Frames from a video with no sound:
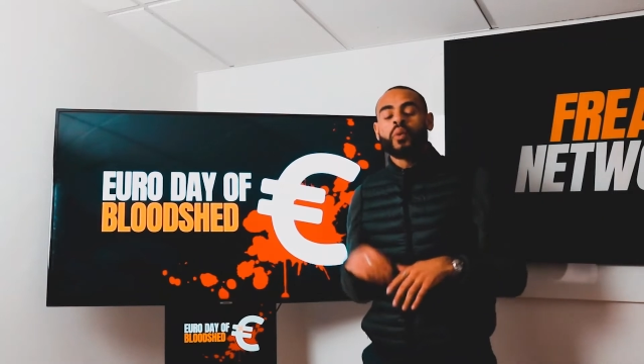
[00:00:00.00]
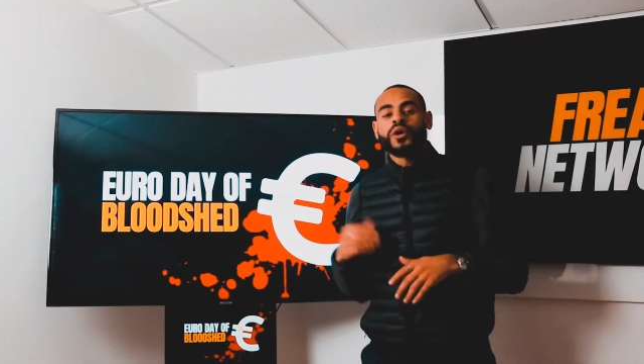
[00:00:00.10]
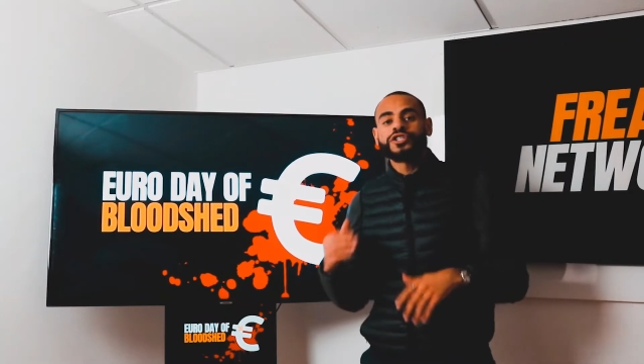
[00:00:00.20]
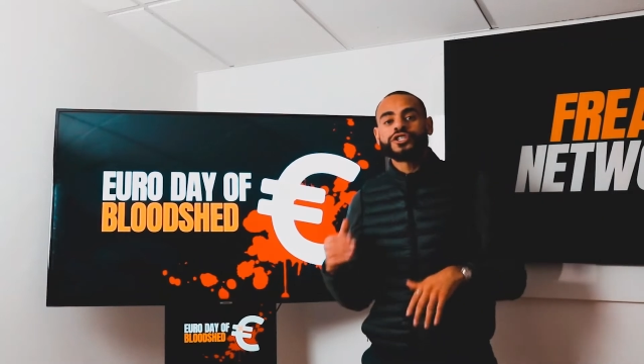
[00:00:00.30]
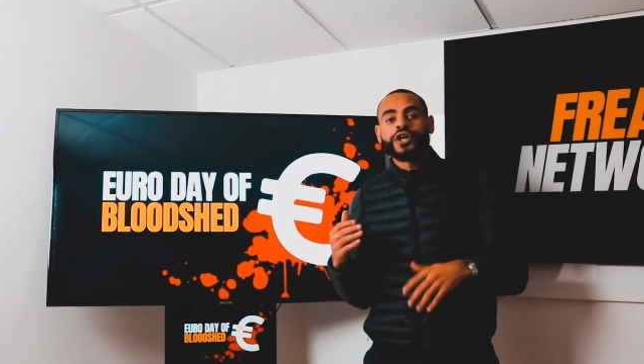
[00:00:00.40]

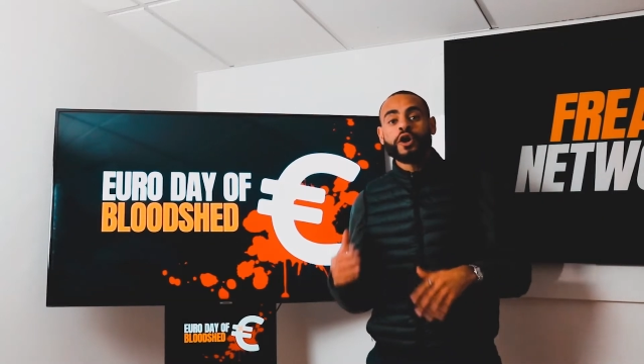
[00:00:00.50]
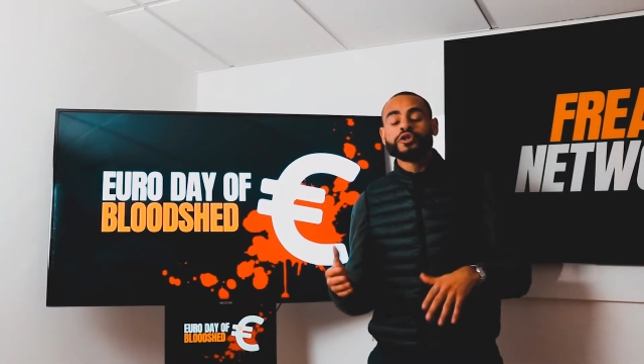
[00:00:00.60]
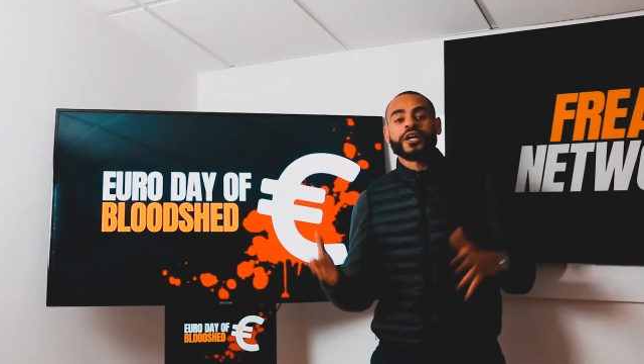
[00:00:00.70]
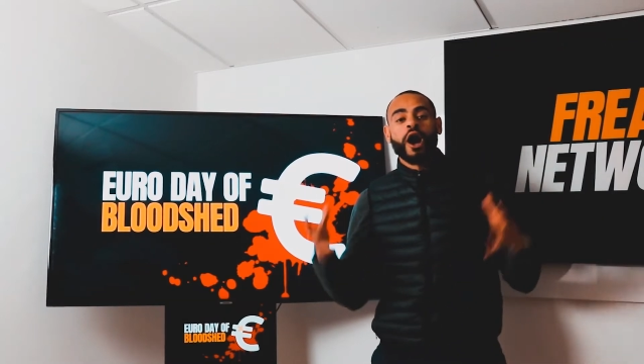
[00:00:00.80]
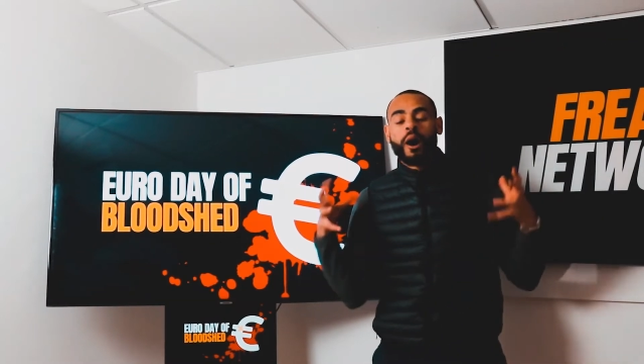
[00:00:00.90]
which
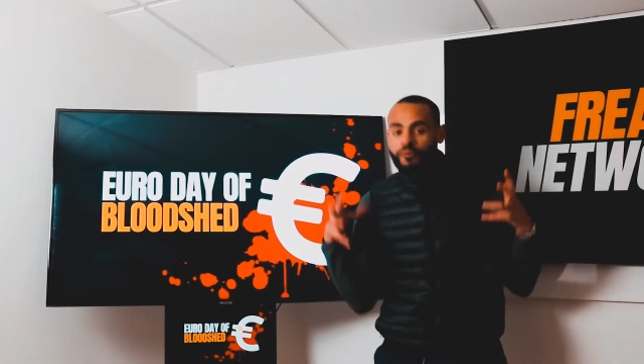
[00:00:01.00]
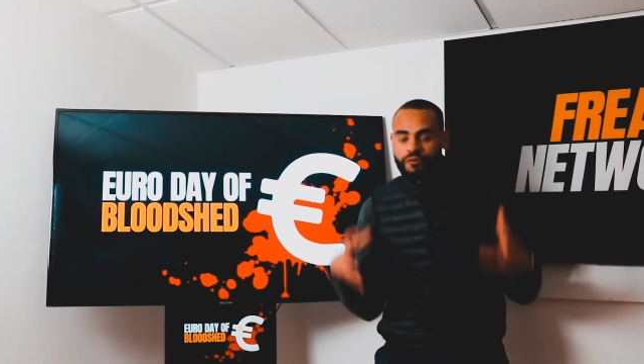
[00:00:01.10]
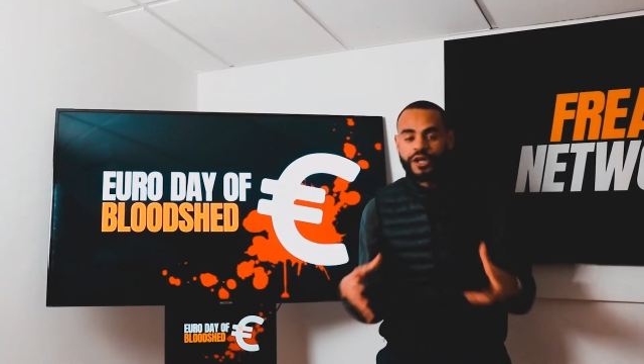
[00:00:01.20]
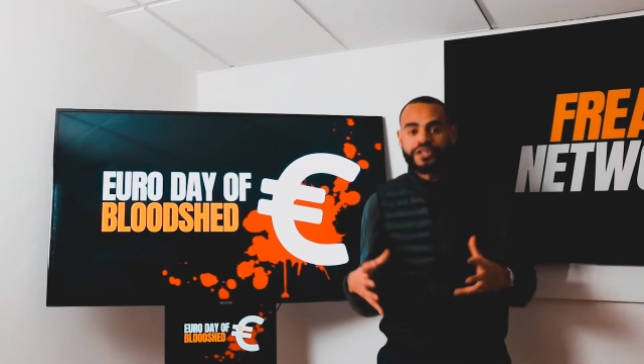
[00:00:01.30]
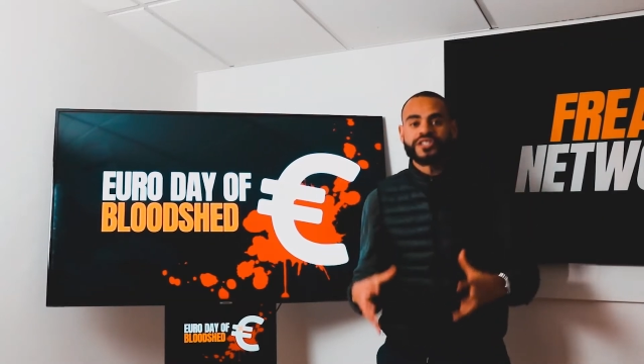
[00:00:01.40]
shows that
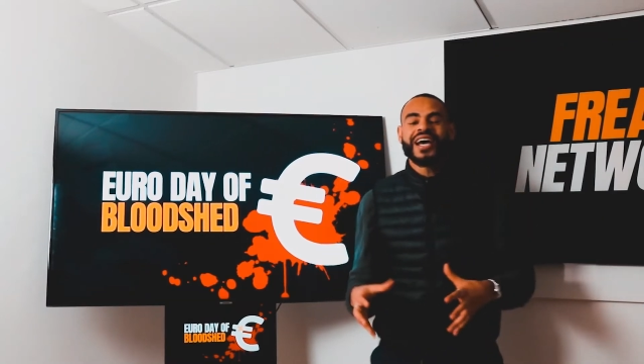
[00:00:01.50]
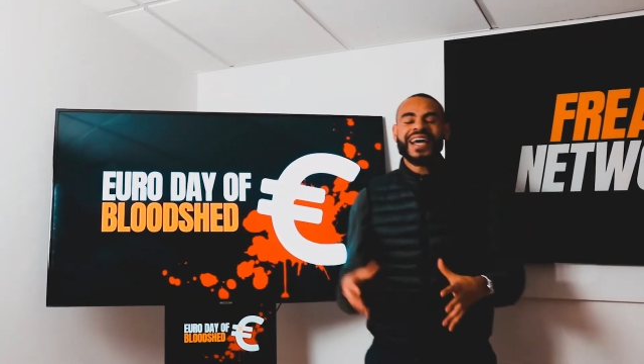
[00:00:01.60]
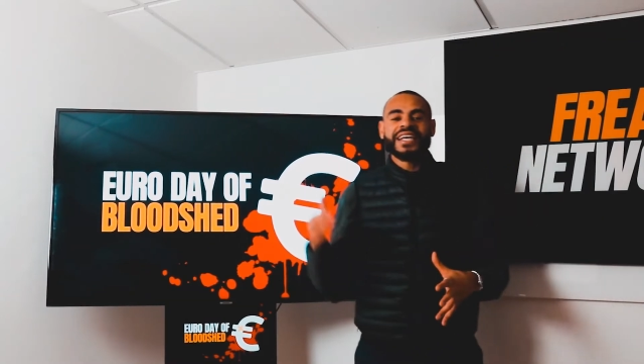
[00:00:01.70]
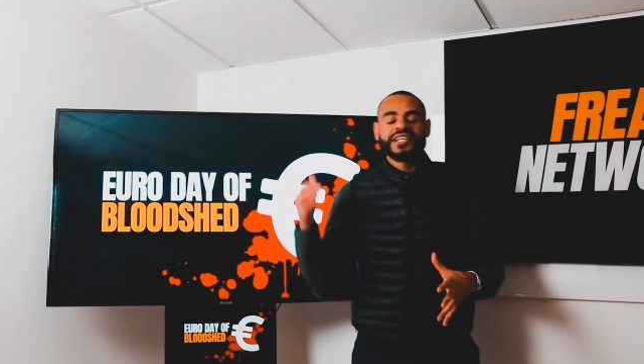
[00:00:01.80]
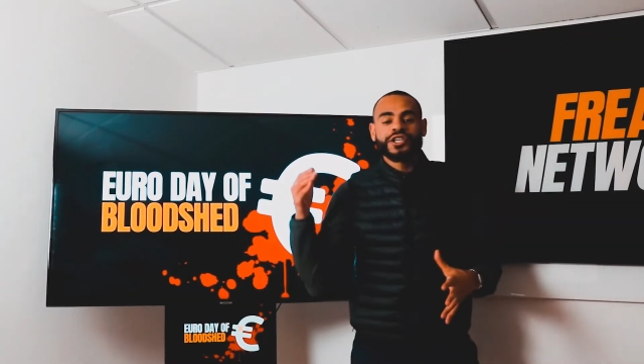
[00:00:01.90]
confidence
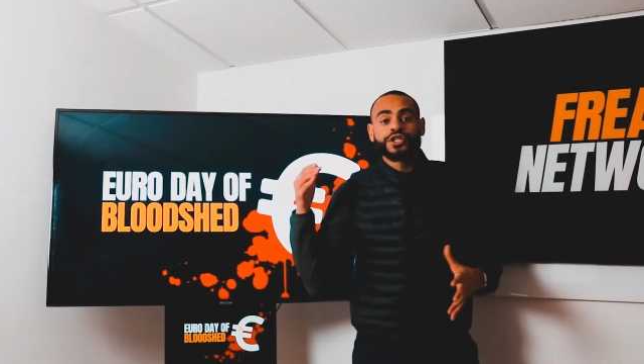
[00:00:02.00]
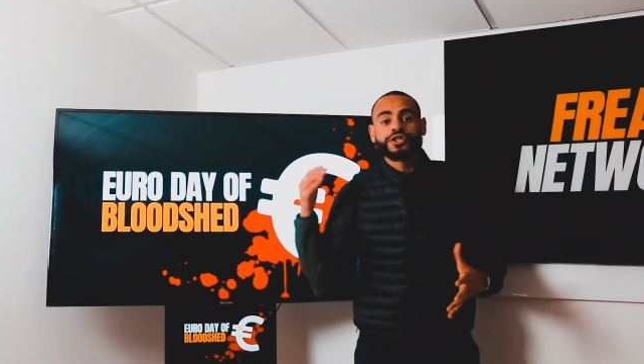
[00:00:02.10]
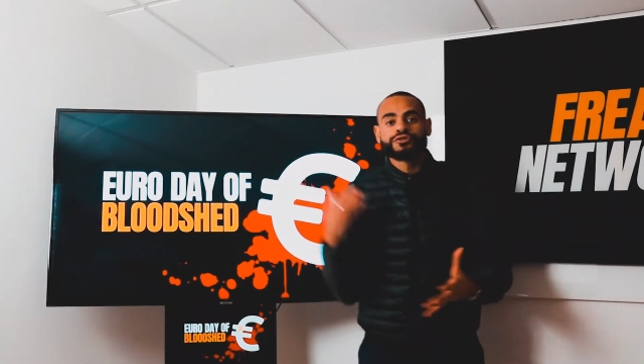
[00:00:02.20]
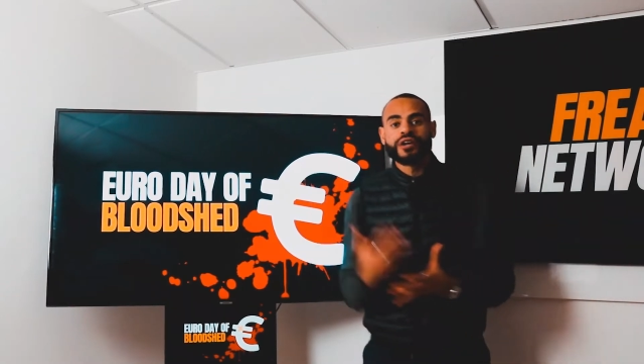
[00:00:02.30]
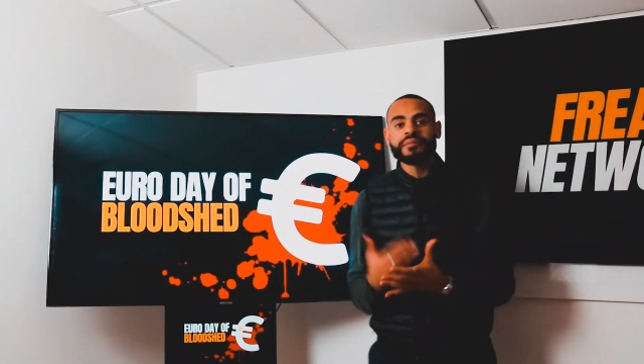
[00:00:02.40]
is
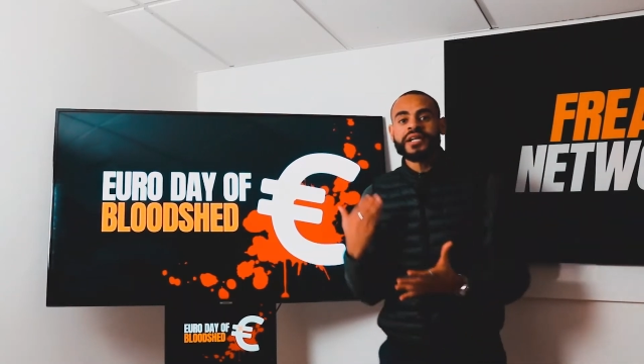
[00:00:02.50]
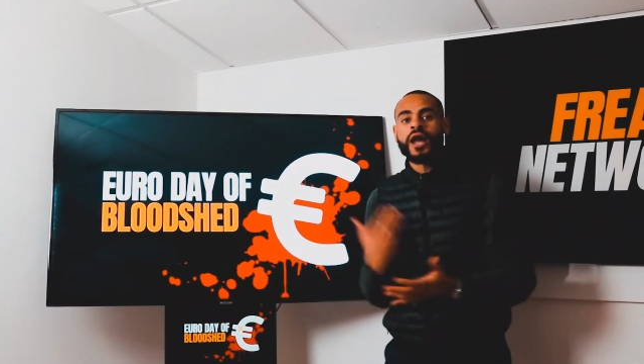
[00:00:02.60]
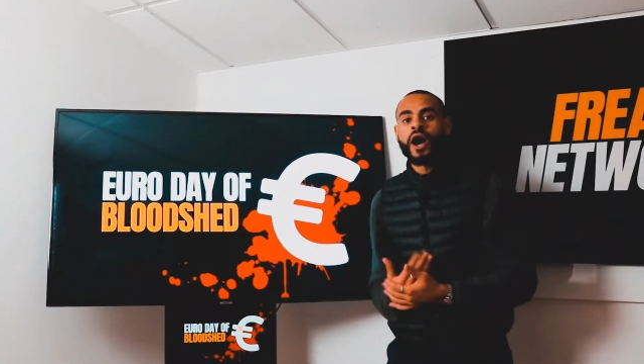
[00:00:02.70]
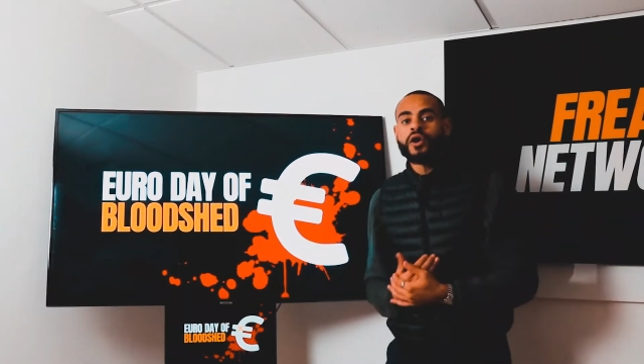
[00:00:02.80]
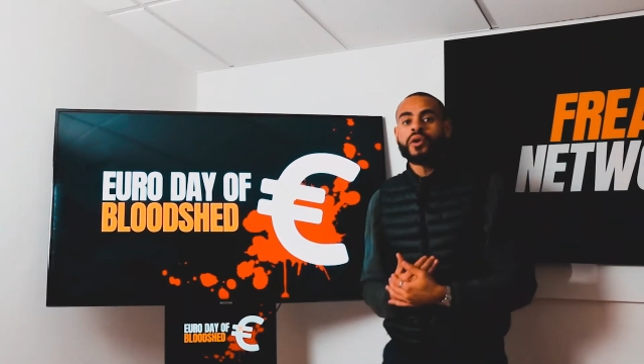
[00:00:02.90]
extremely
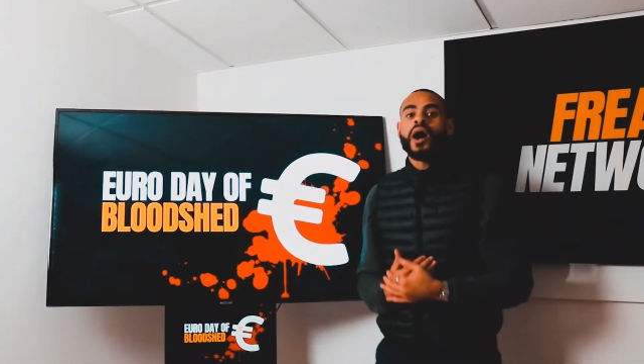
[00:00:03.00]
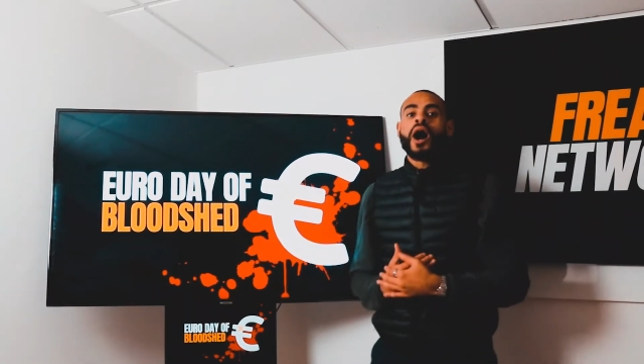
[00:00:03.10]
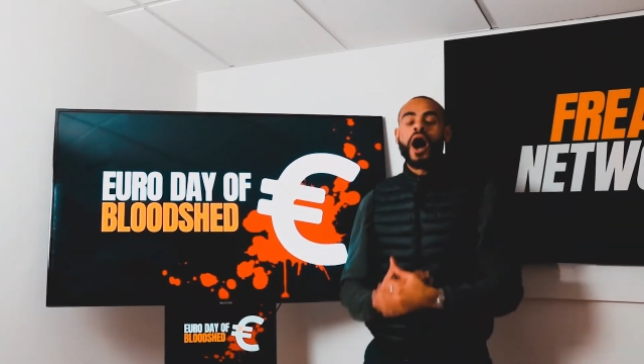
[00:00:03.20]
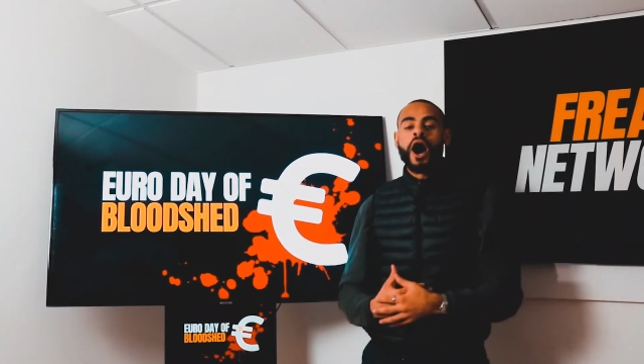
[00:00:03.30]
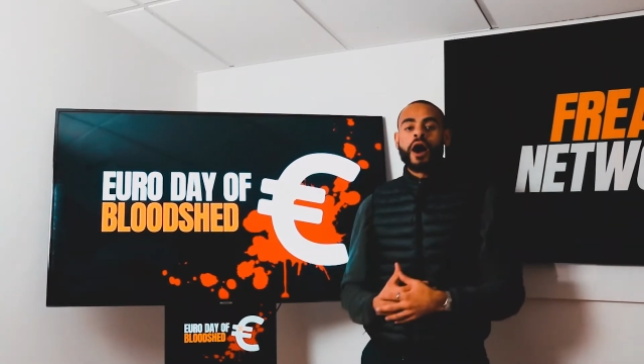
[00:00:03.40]
low
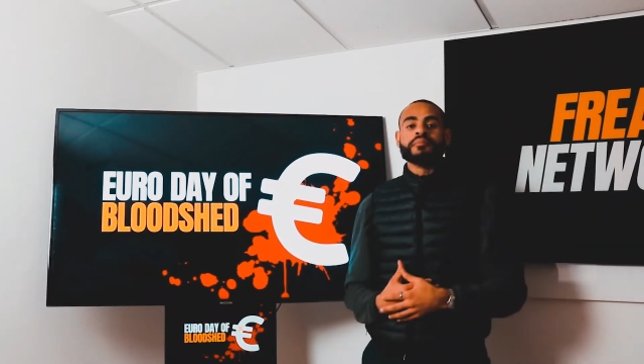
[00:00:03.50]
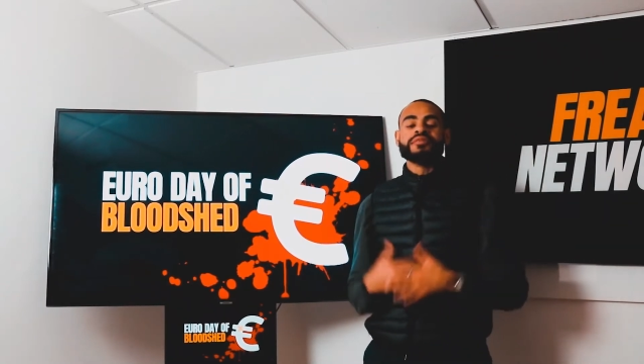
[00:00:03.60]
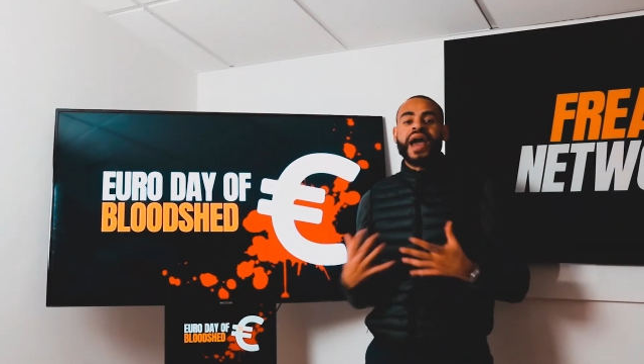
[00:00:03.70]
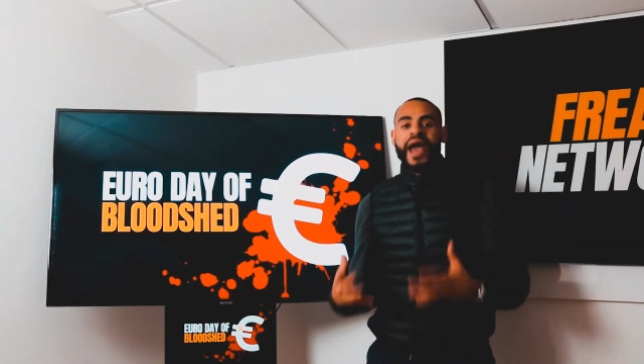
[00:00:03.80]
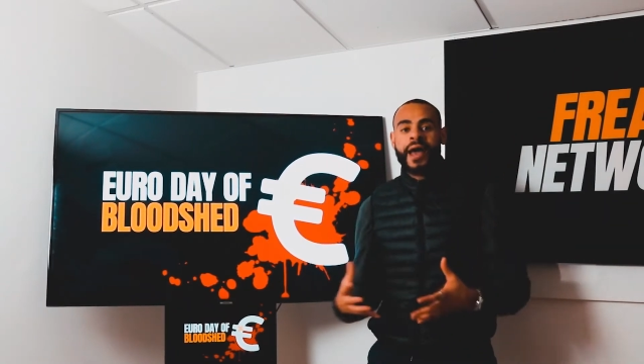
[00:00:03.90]

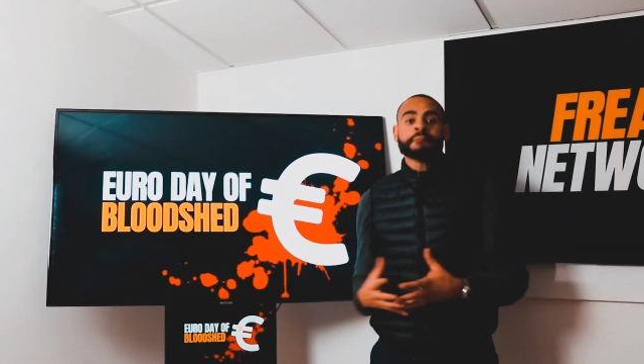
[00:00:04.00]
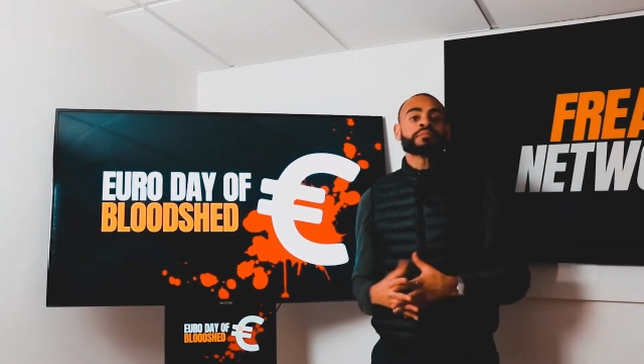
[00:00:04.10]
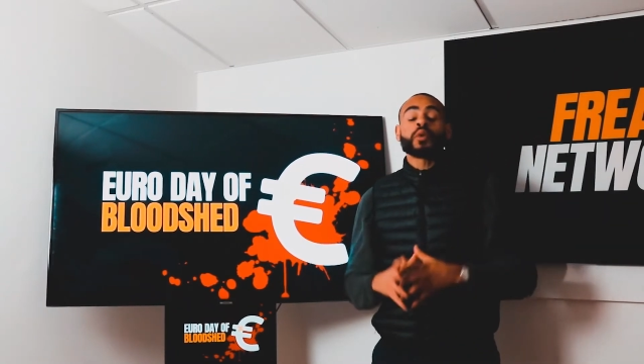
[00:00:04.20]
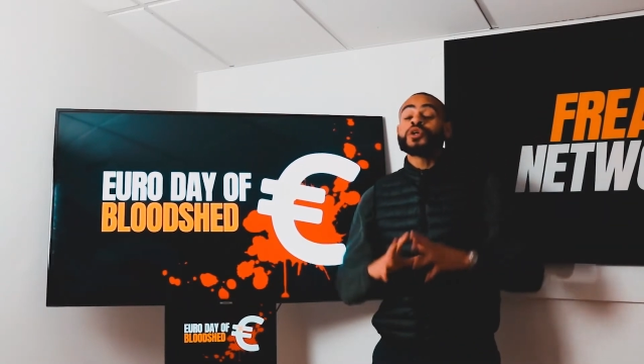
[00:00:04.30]
um, there,